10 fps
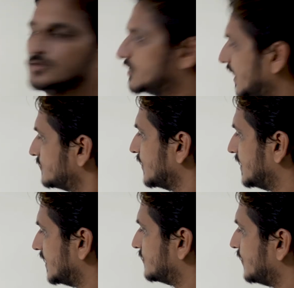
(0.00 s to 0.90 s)
so that's why
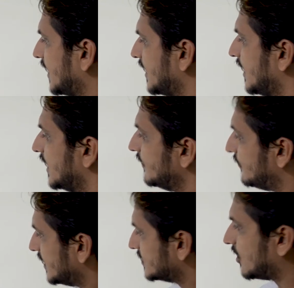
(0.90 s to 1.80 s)
that's why
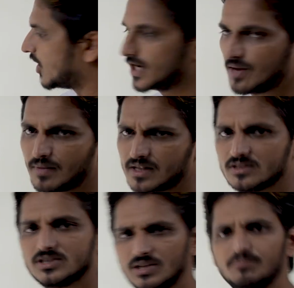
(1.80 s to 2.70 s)
if it is odd
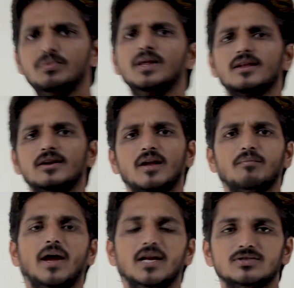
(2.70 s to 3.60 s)
number, simply return
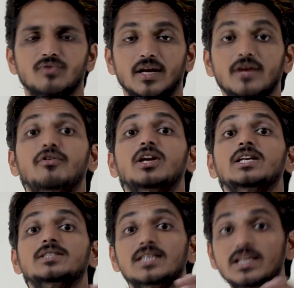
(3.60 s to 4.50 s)
minus 1. If it
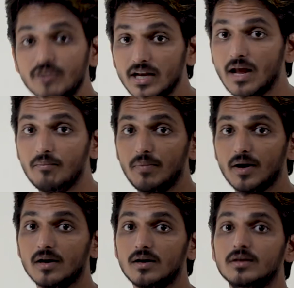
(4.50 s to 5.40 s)
is even
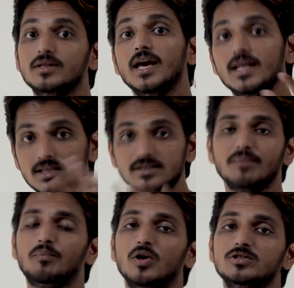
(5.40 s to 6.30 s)
number, there is
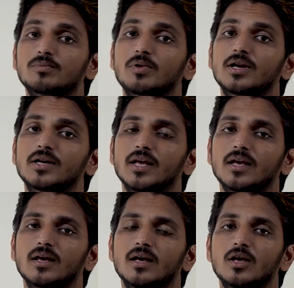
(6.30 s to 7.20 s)
a
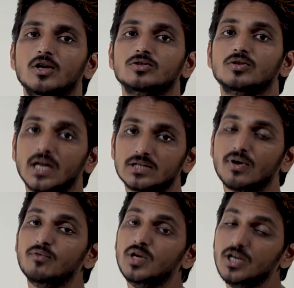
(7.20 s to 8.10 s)
possibility. So that's
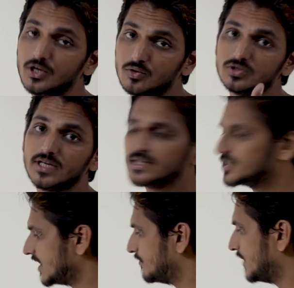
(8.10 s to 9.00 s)
why we need to check
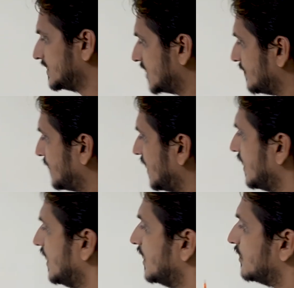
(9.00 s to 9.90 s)
step by step uh,
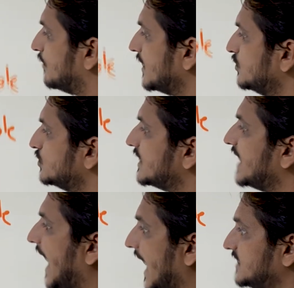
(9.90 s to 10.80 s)
by using
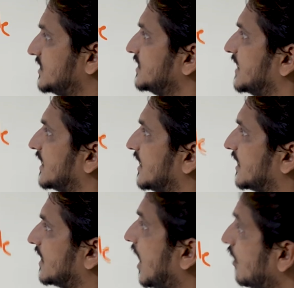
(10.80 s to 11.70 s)
hashing
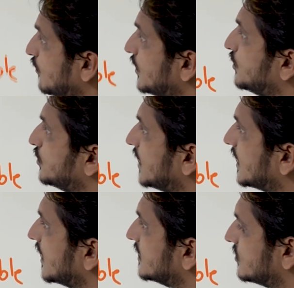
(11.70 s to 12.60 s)
technique. How we do
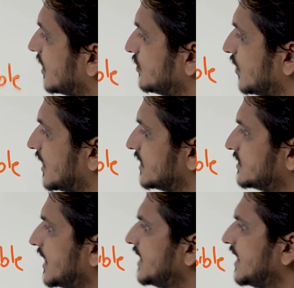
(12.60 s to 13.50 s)
that, let's try to
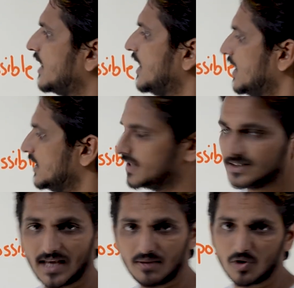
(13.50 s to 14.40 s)
understand. The
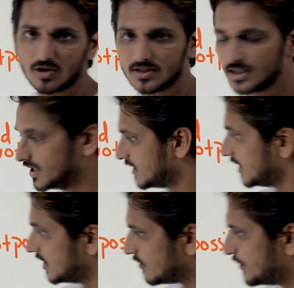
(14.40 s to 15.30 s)
same logic in,
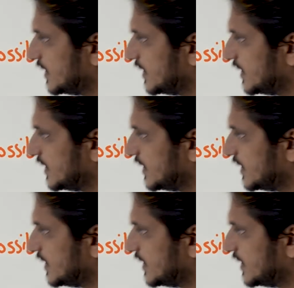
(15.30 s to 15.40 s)
in our